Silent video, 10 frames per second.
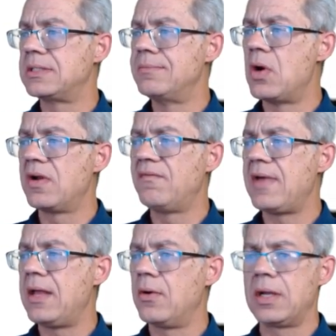to
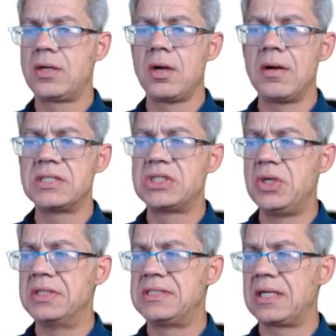motivate or encourage
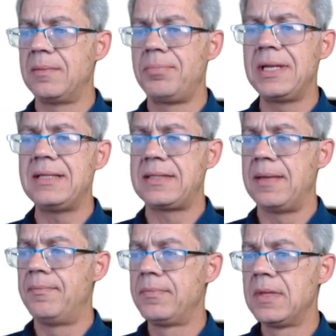students to complete
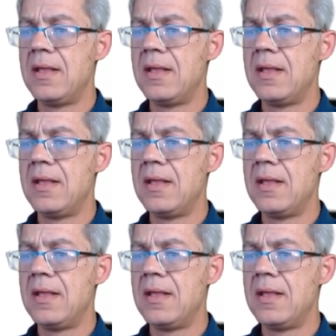them?